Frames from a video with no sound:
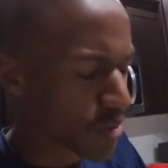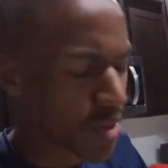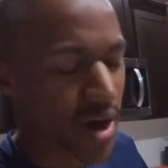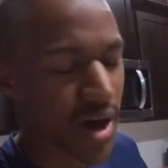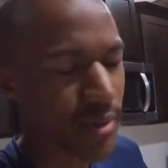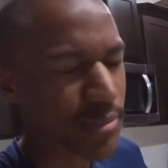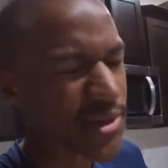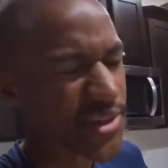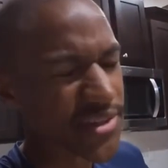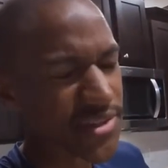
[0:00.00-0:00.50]

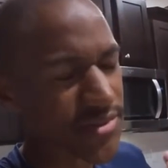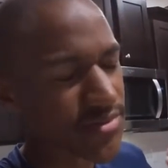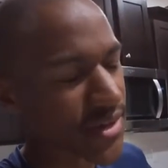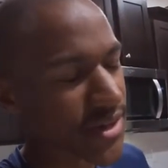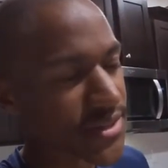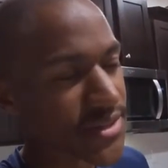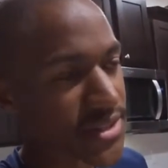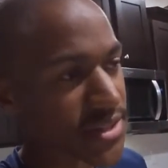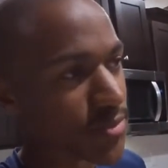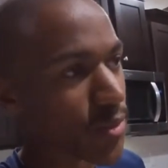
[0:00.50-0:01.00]
lobby is
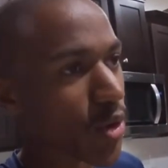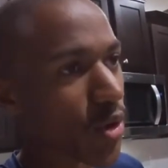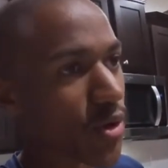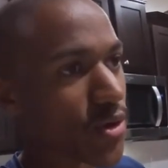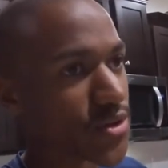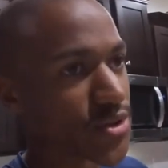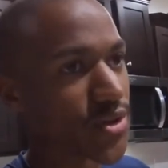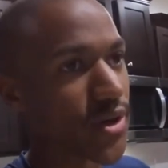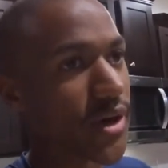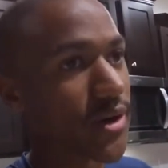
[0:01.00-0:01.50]
very small,
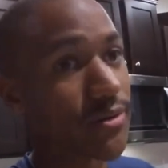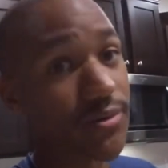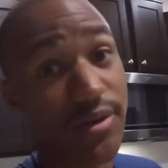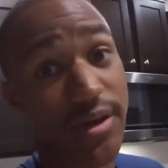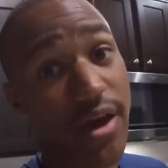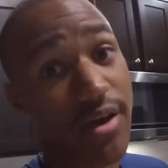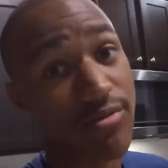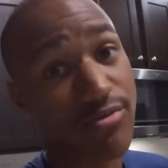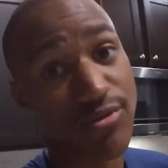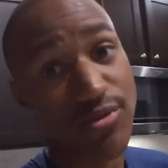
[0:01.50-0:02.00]
so I only
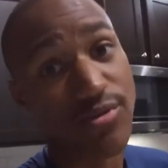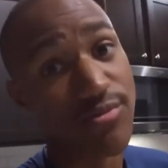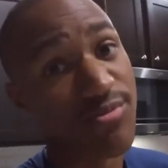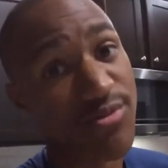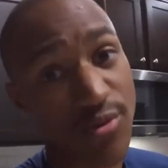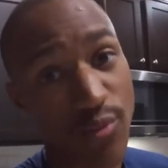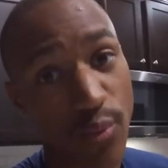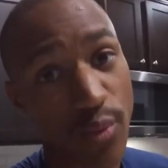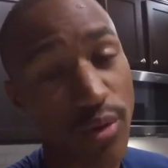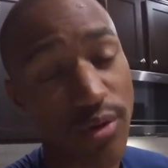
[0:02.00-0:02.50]
have room
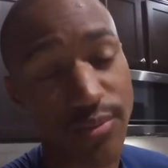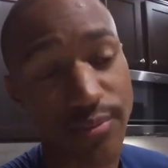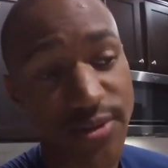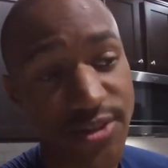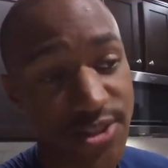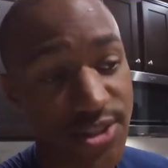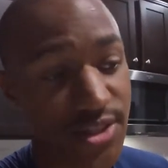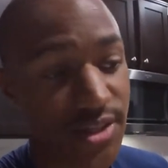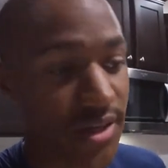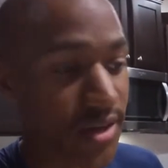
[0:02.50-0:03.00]
for one
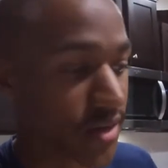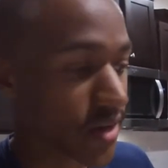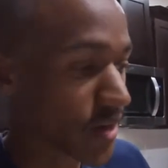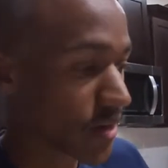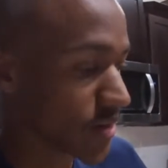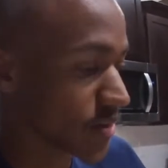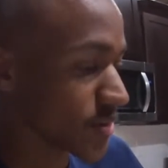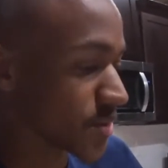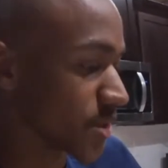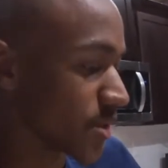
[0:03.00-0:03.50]
machine.
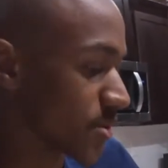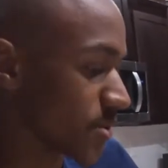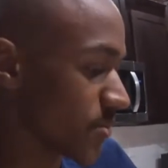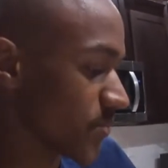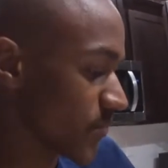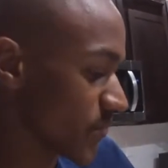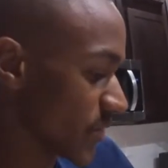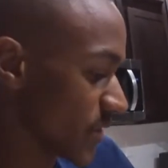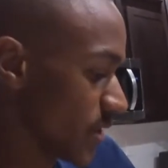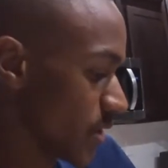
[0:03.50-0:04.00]
So
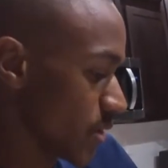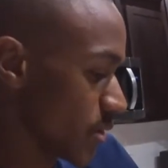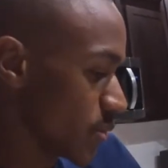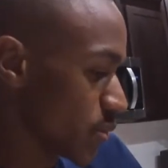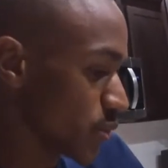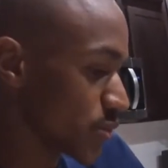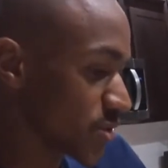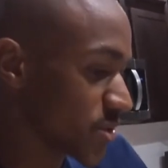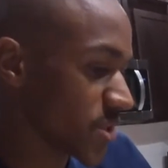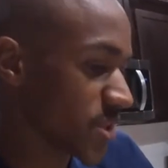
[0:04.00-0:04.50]

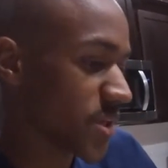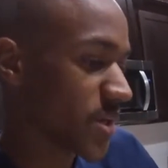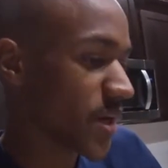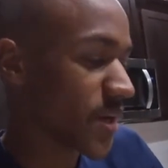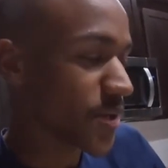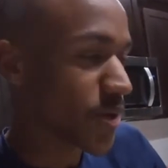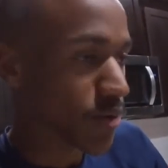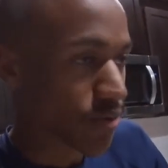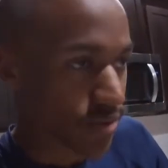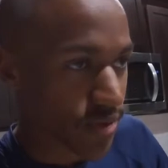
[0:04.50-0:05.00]
we'll see. I
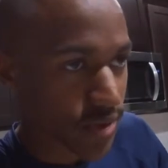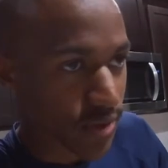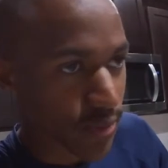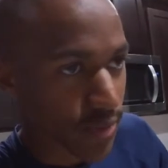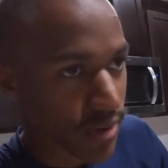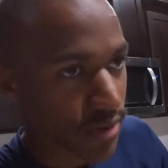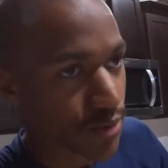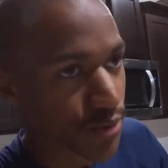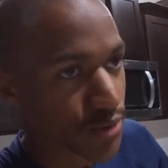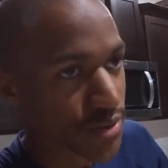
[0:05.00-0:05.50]
don't really want
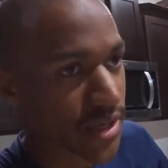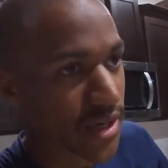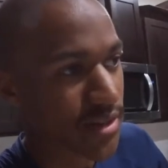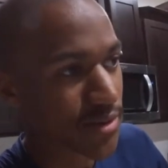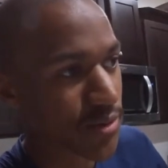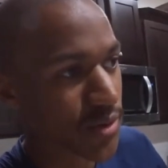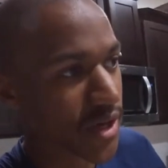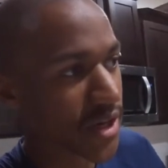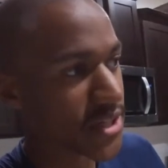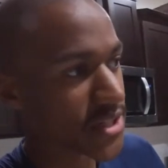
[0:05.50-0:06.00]
to lose that
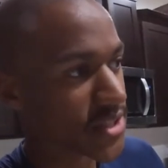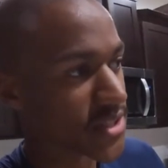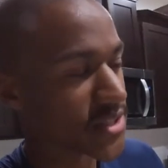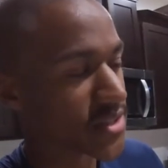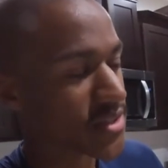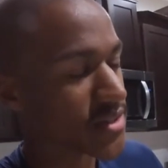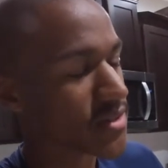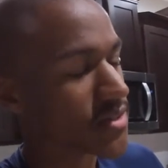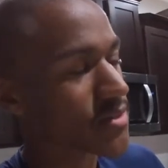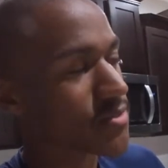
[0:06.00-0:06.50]

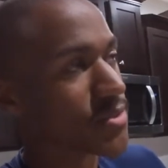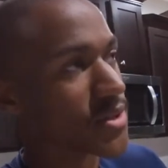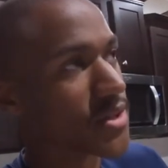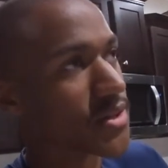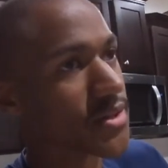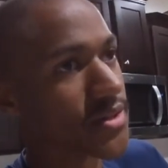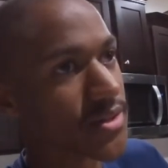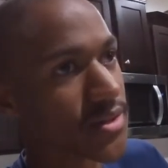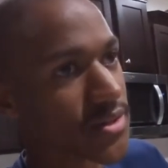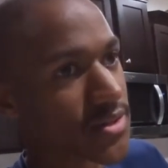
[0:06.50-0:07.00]
location
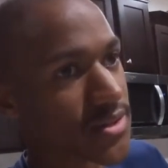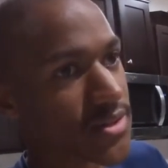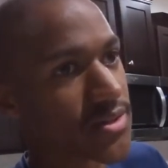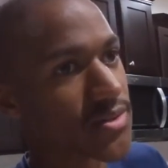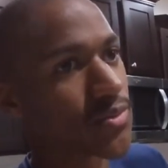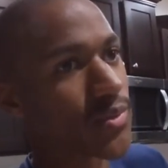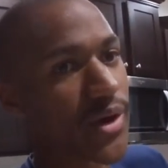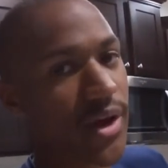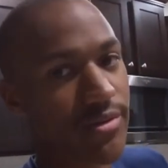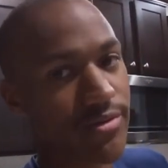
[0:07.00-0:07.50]
because
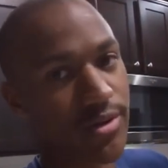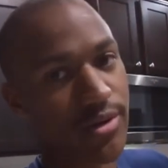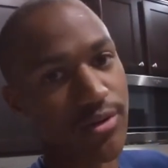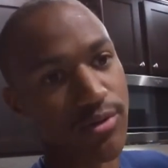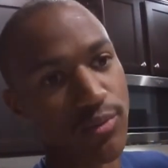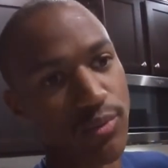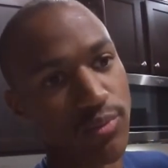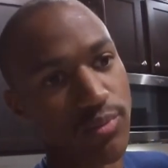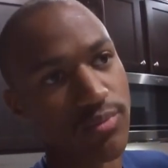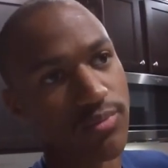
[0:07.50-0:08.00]
we have a
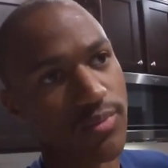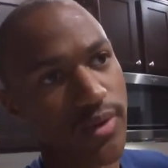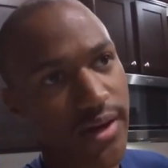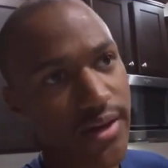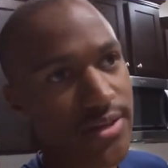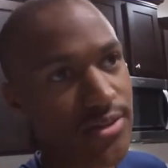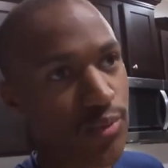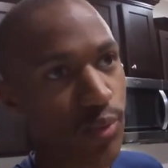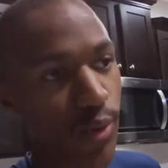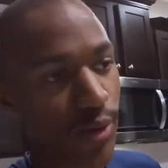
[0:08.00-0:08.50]
good, I
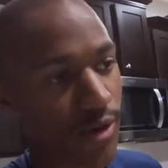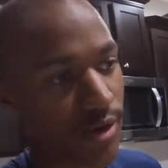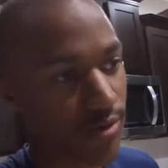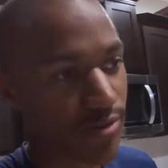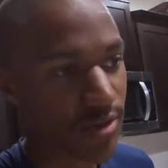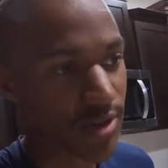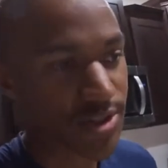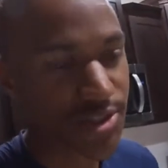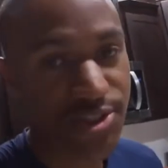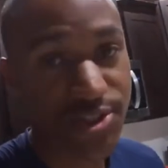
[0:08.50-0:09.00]
guess, working
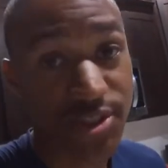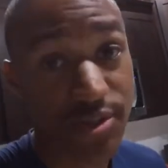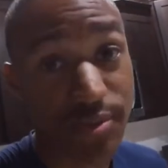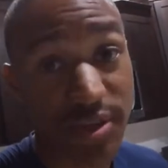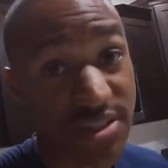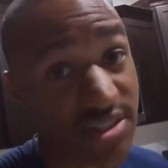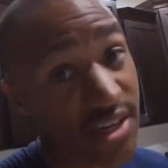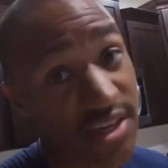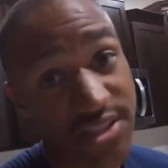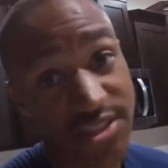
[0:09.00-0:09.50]
relationship.
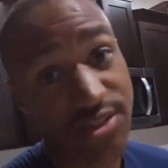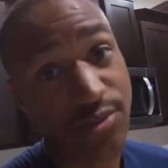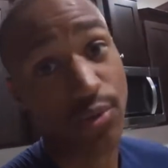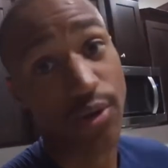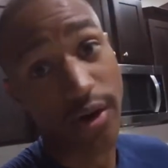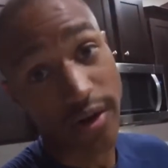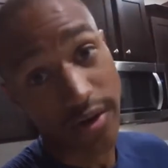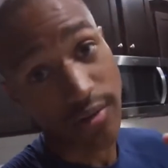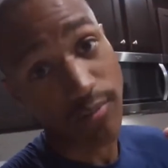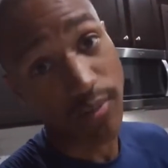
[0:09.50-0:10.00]
That's actually where
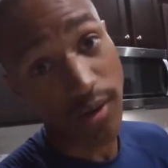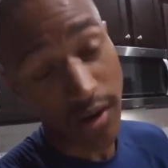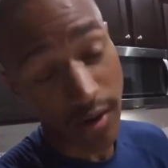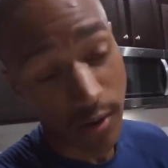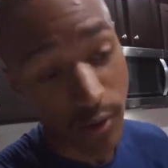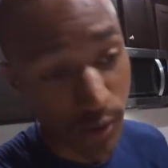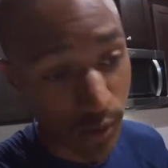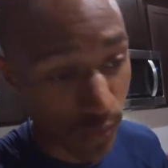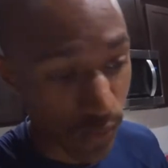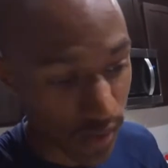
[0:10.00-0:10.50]
I get my
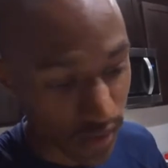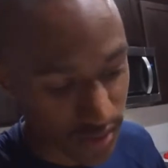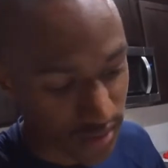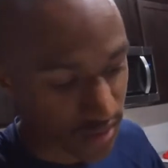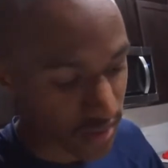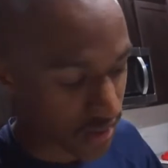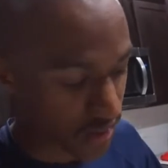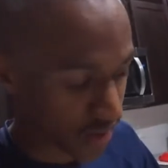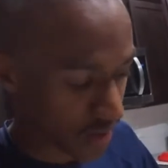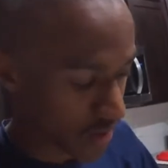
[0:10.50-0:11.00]
car worked
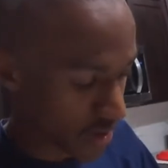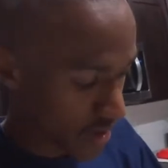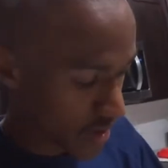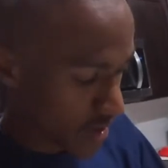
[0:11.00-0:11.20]
on.